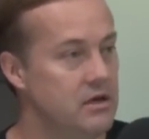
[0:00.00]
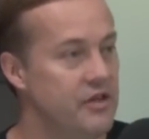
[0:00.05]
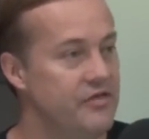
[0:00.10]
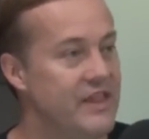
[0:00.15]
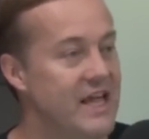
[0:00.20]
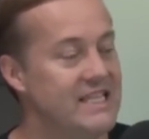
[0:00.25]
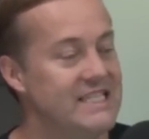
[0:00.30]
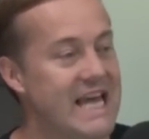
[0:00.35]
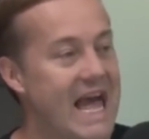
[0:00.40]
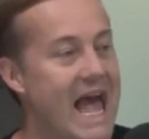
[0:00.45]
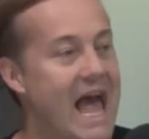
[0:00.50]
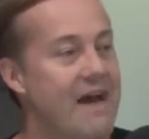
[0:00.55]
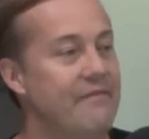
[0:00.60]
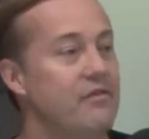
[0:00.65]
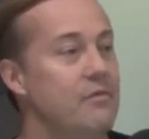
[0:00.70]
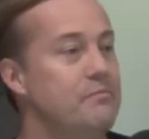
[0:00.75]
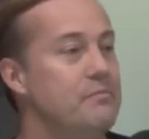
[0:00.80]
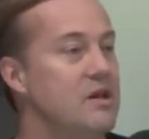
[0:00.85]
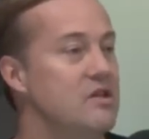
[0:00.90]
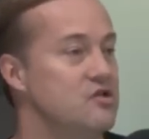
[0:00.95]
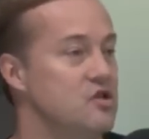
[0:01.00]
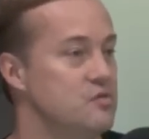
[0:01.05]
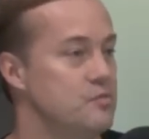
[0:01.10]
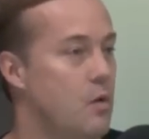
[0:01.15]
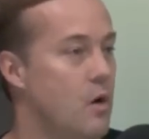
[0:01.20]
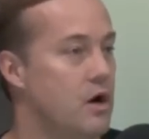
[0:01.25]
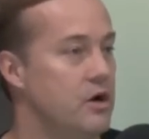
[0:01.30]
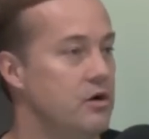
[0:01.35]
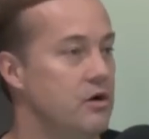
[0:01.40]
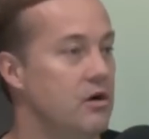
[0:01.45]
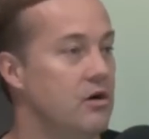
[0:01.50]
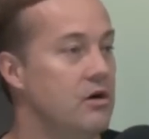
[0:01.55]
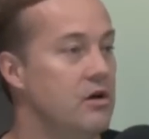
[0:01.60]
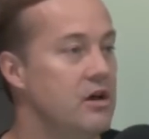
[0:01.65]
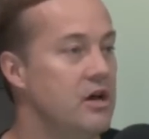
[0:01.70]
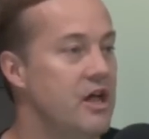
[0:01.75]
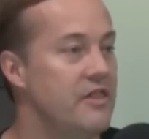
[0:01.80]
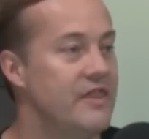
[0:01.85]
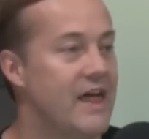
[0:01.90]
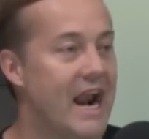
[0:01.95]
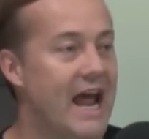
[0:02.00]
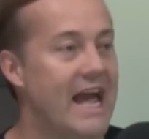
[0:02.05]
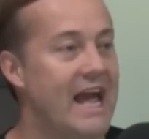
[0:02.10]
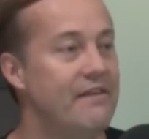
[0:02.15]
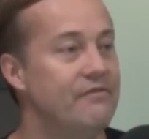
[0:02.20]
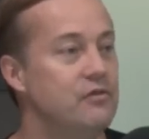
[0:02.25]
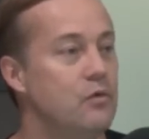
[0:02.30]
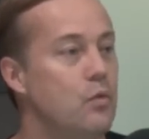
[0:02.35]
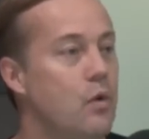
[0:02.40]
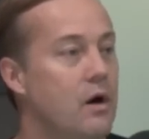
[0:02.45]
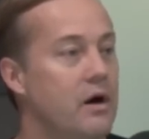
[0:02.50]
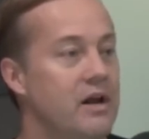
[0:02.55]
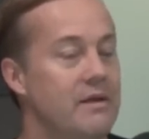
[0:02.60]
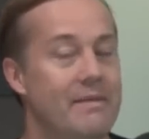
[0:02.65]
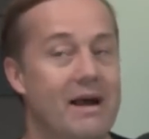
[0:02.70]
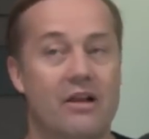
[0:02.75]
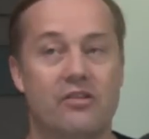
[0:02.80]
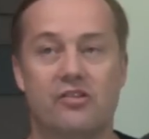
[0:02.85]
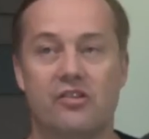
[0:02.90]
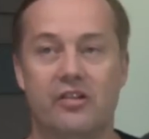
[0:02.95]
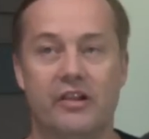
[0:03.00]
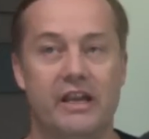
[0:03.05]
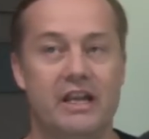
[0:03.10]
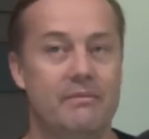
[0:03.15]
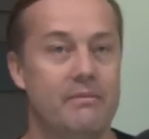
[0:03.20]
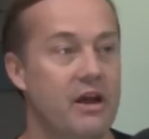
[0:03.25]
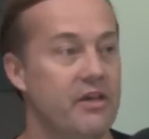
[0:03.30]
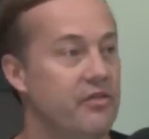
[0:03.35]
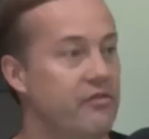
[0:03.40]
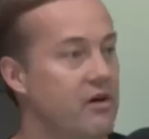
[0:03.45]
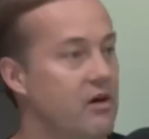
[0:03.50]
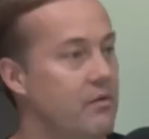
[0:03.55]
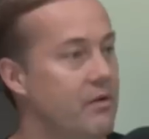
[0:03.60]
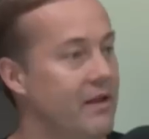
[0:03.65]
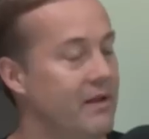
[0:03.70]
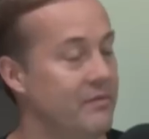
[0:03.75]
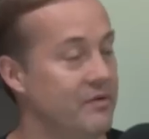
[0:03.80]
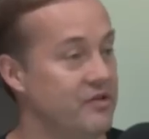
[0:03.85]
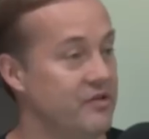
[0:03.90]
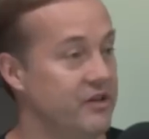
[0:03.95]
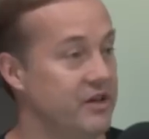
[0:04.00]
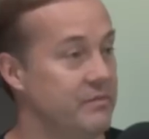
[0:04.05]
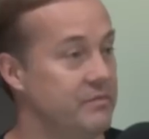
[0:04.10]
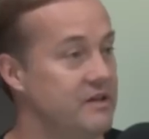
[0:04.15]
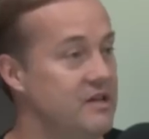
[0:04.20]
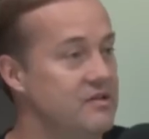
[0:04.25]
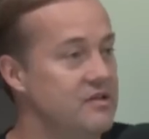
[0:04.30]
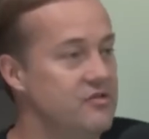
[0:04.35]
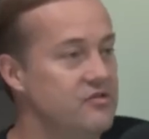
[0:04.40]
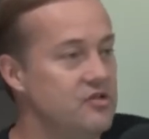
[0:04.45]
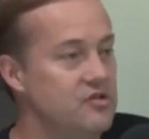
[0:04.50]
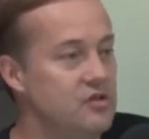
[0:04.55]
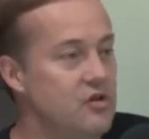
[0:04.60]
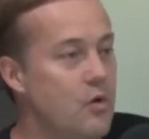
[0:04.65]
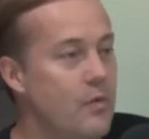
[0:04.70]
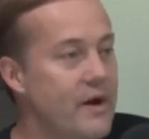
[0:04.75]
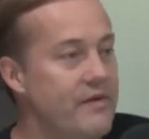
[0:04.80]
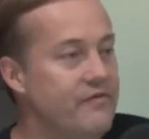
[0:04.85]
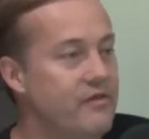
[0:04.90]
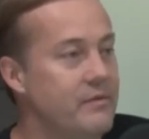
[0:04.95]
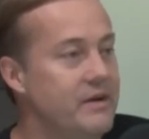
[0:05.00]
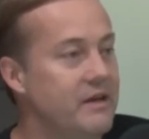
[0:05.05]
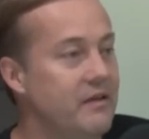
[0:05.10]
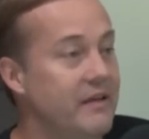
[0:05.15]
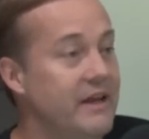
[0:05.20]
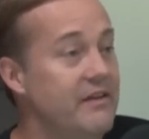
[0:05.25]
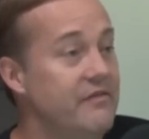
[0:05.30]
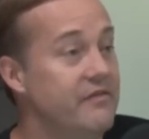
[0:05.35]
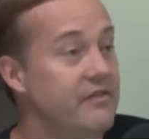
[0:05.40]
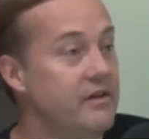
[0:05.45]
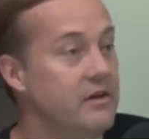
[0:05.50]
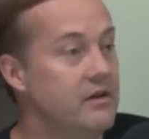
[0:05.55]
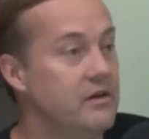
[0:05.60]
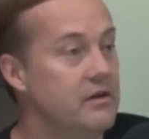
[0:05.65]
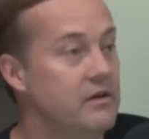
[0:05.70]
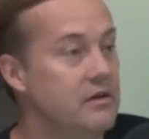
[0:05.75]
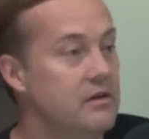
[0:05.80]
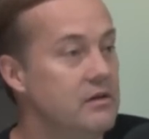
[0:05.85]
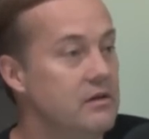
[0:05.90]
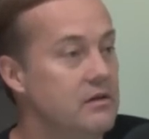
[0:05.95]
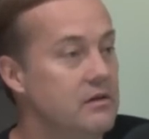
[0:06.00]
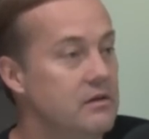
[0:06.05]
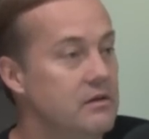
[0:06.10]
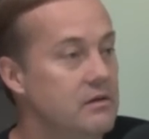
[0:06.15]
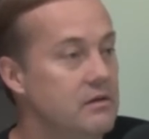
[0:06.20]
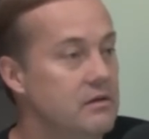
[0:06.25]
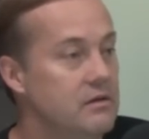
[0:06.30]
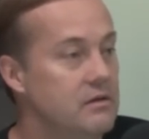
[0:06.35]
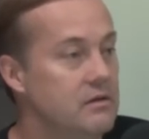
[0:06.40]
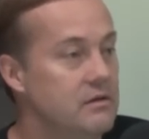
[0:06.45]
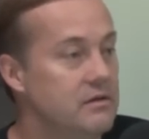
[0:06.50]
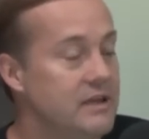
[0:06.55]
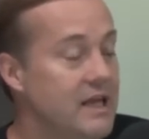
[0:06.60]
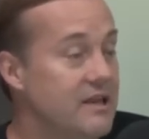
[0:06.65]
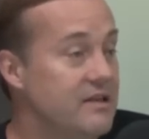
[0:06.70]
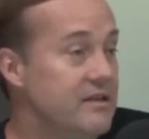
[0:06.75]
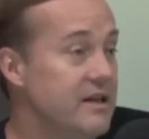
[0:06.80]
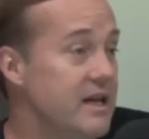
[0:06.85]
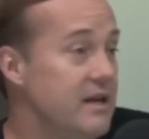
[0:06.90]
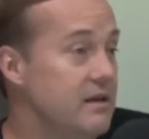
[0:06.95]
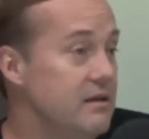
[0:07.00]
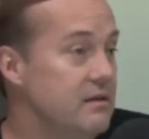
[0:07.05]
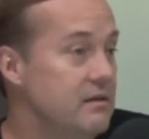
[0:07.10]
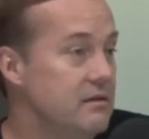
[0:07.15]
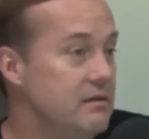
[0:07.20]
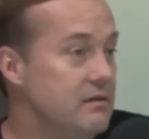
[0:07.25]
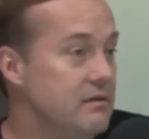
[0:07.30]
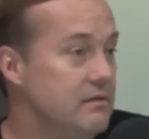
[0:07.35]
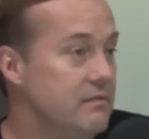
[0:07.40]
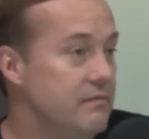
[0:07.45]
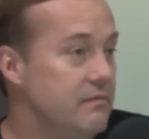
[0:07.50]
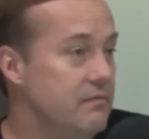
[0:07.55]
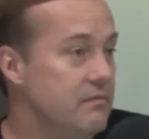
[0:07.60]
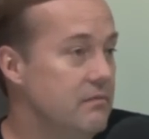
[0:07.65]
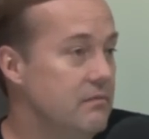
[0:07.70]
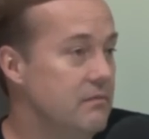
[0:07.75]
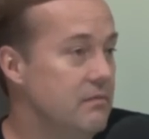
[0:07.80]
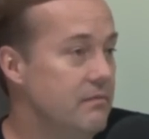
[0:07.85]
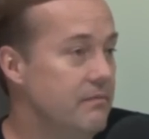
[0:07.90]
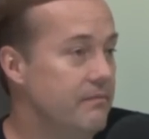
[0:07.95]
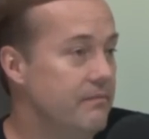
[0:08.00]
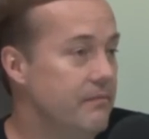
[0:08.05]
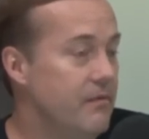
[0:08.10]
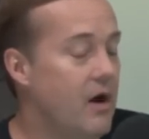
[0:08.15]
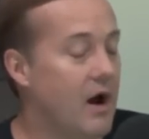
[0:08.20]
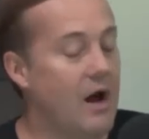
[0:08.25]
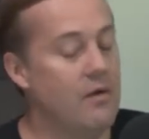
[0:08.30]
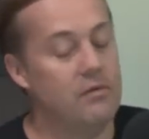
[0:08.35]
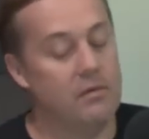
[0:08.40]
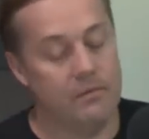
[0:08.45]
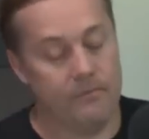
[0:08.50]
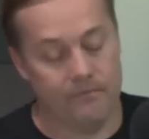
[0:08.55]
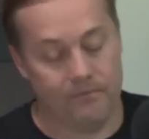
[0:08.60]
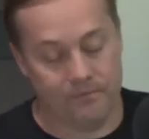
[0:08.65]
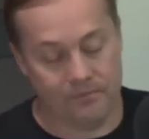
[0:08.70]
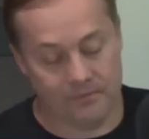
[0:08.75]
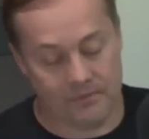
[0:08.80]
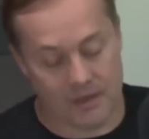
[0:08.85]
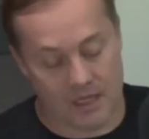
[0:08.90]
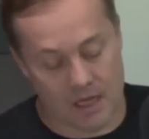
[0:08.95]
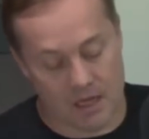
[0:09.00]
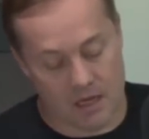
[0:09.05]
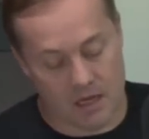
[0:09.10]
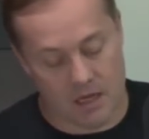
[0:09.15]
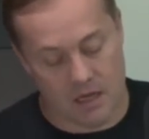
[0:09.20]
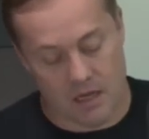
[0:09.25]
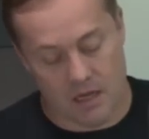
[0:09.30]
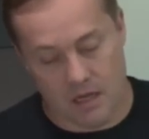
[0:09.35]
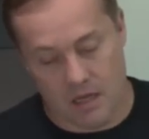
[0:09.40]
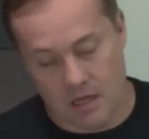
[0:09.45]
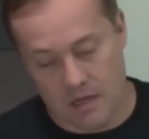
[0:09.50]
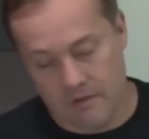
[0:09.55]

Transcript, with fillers: than to have a business partner that I have to worry about slitting my throat while I'm asleep. This is just no way for me to live. That's it. All but right, well, the, but I think, but I think the